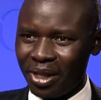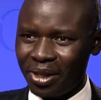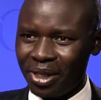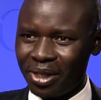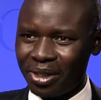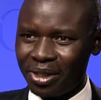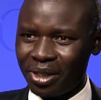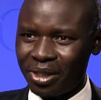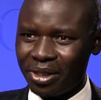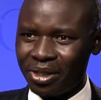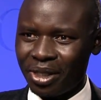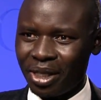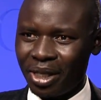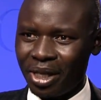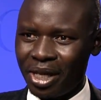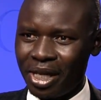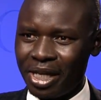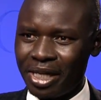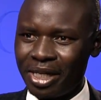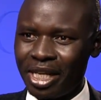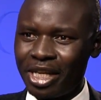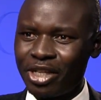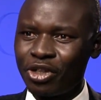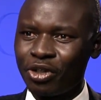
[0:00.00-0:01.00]
And this is
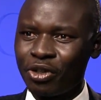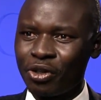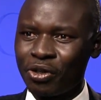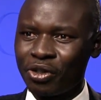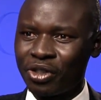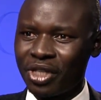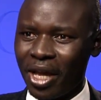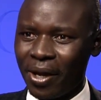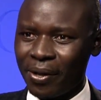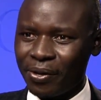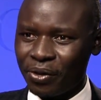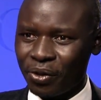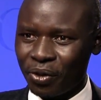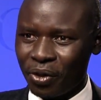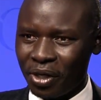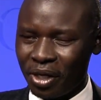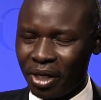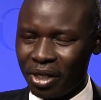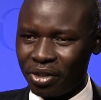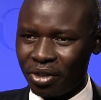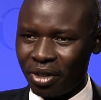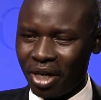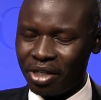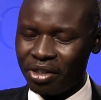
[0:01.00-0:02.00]
indigenous South
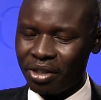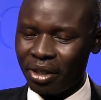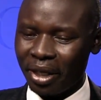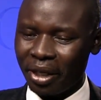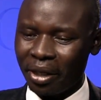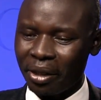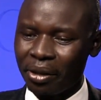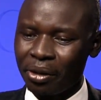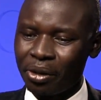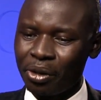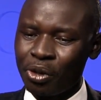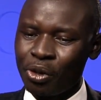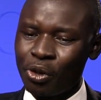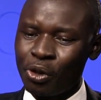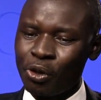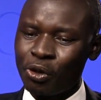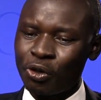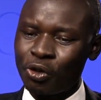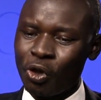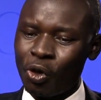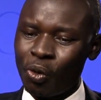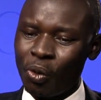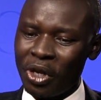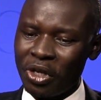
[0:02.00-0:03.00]
Sudanese wrestling.
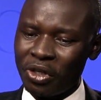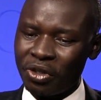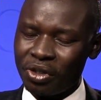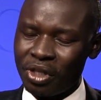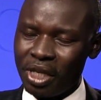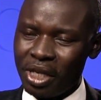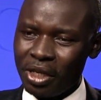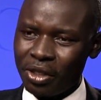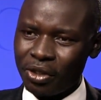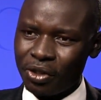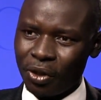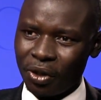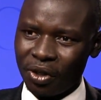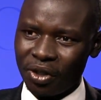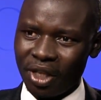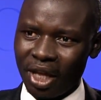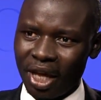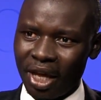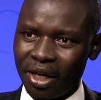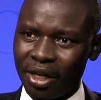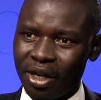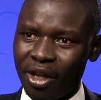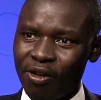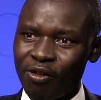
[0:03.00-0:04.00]
So we seize on
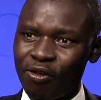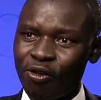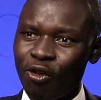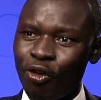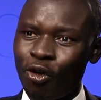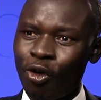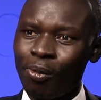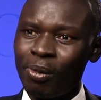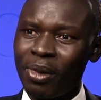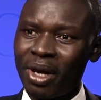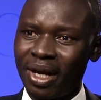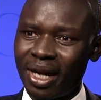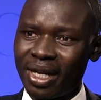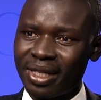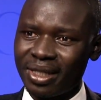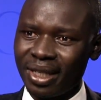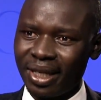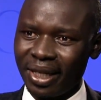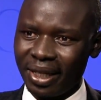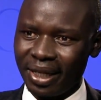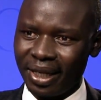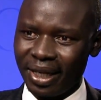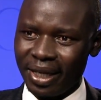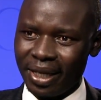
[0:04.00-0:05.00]
that and form a
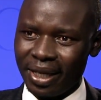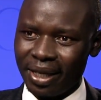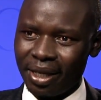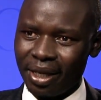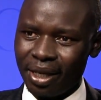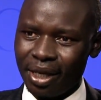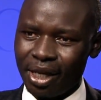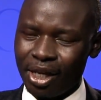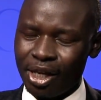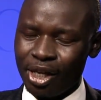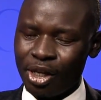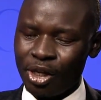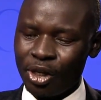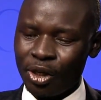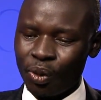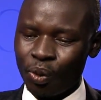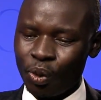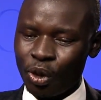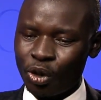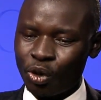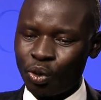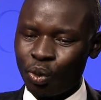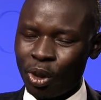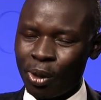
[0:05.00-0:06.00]
wrestling league
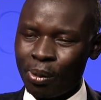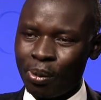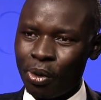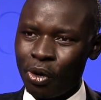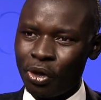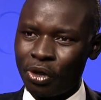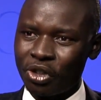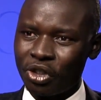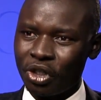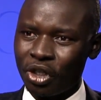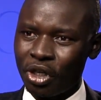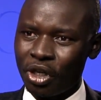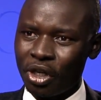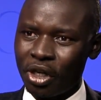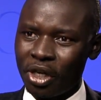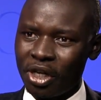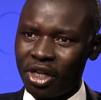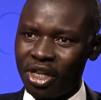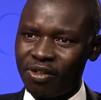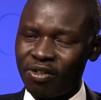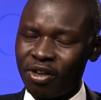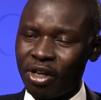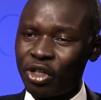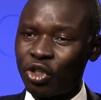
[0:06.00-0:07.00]
in which we put
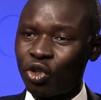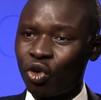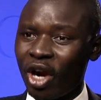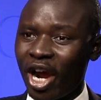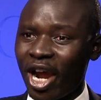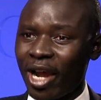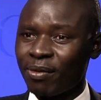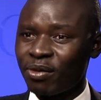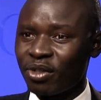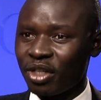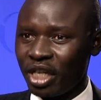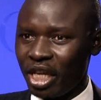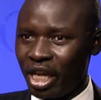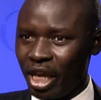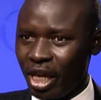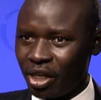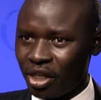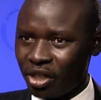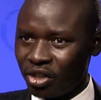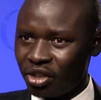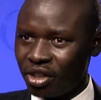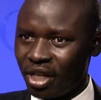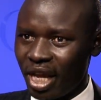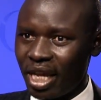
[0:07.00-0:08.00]
different tribes in
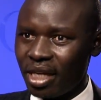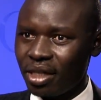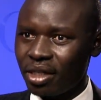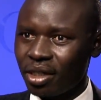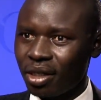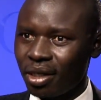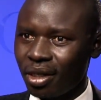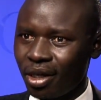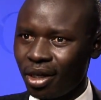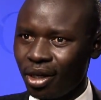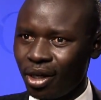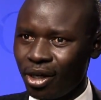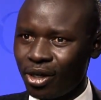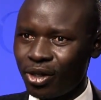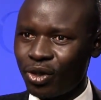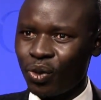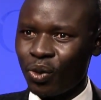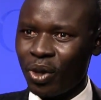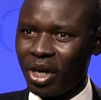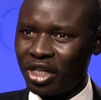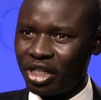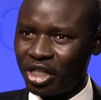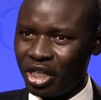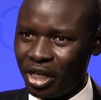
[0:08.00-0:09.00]
each state
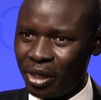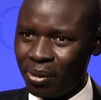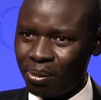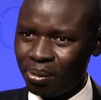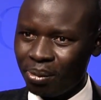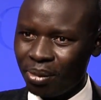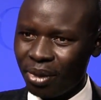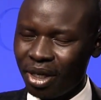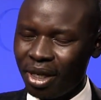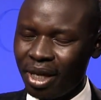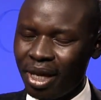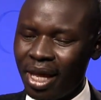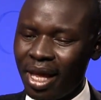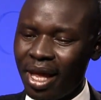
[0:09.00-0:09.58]
into a team,